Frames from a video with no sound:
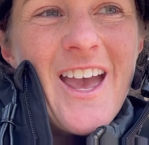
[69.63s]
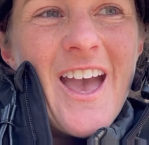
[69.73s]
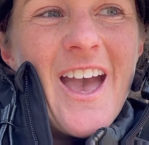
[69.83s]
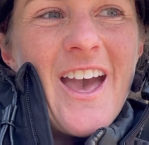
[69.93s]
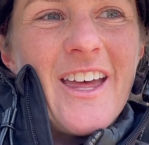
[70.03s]

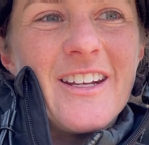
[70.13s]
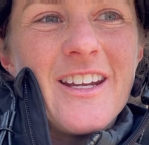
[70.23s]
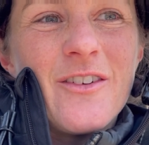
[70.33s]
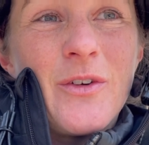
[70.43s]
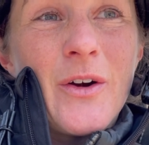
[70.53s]
And
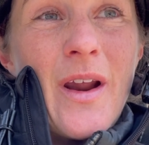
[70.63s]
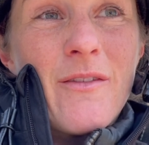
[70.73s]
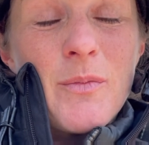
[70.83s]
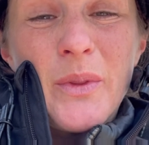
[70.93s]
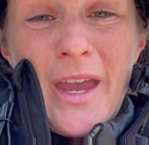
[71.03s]
if we don't have
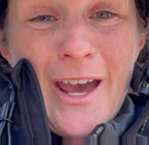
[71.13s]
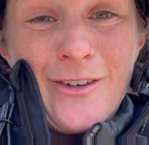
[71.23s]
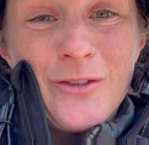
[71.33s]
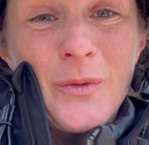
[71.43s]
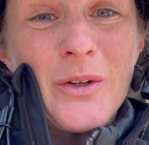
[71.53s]
a plan
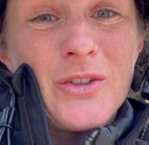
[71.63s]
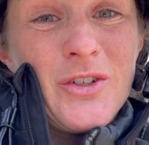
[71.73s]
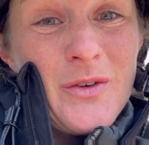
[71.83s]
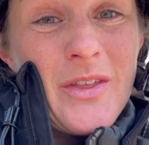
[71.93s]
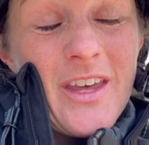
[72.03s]
for what to
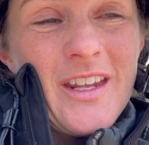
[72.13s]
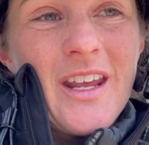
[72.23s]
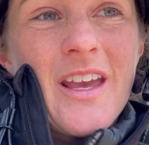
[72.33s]
do with it,